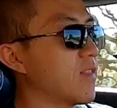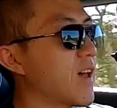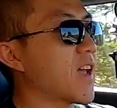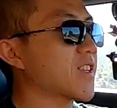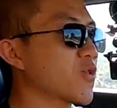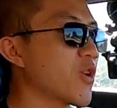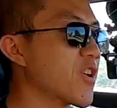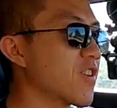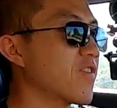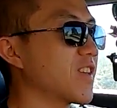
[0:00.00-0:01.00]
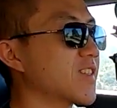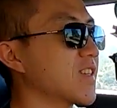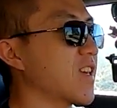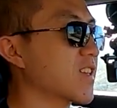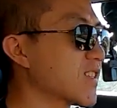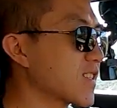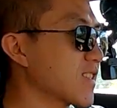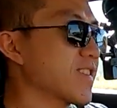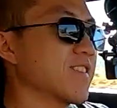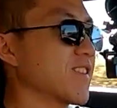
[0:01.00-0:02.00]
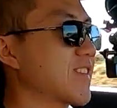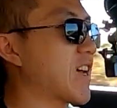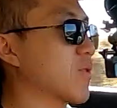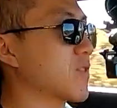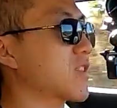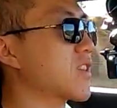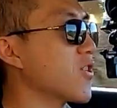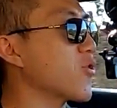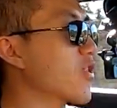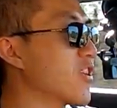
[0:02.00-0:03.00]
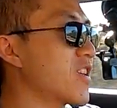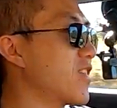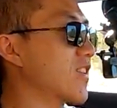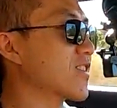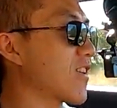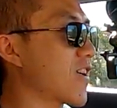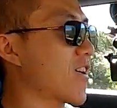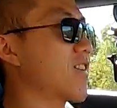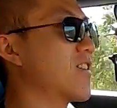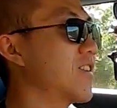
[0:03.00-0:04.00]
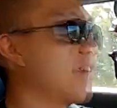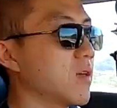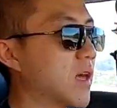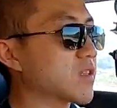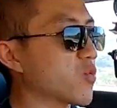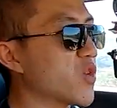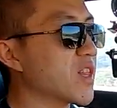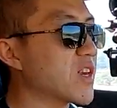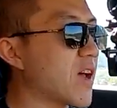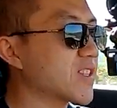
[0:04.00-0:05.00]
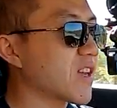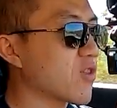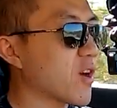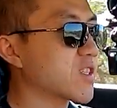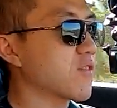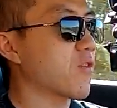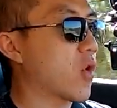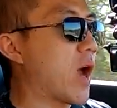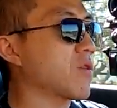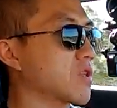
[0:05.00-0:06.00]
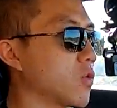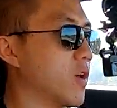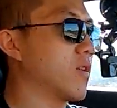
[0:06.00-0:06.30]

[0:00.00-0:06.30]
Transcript: That Toyota V6 sounds so good in this car. It has a really nice aggressive growl to